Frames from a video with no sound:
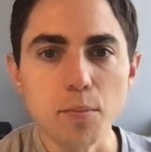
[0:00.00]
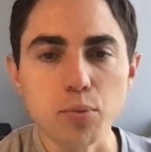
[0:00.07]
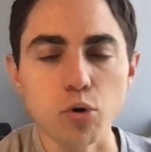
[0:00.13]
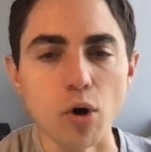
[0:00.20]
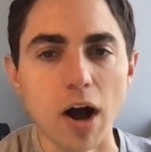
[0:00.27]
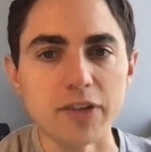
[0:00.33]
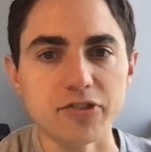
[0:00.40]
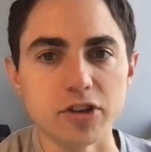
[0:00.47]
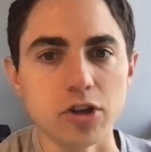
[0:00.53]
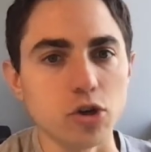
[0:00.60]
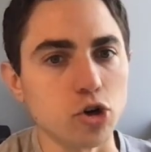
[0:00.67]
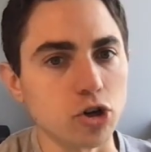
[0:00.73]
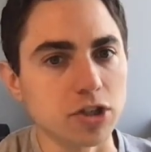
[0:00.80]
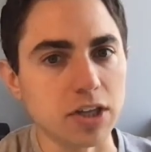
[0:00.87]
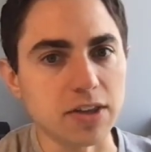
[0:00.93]

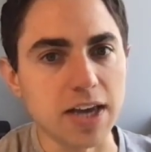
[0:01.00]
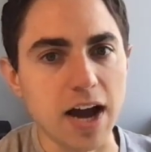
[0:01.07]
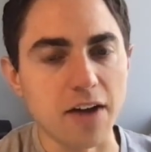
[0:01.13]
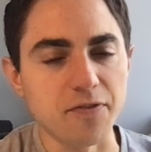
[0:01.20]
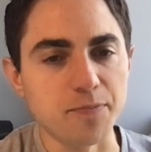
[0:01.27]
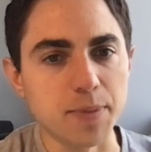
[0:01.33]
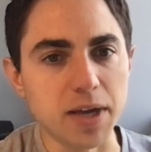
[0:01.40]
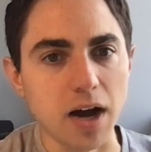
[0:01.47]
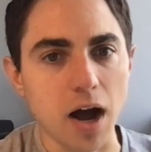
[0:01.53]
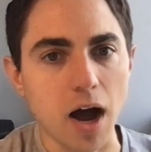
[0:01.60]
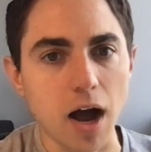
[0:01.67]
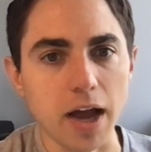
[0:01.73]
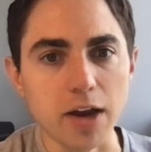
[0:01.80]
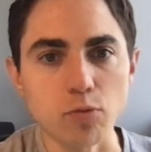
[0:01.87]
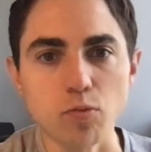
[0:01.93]
Prosecutors and the
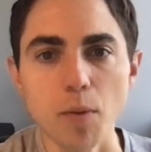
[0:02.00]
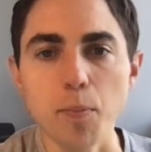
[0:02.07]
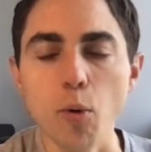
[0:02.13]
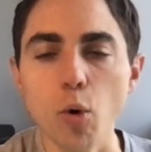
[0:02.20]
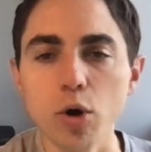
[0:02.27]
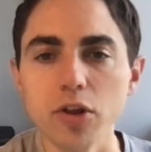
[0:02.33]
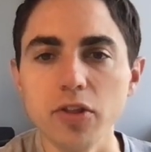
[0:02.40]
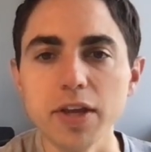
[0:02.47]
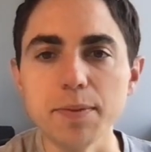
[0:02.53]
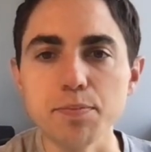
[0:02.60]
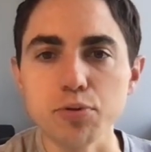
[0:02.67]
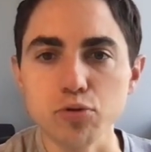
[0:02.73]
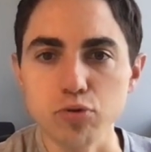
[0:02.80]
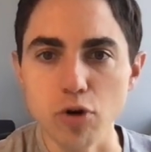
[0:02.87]
FBI reportedly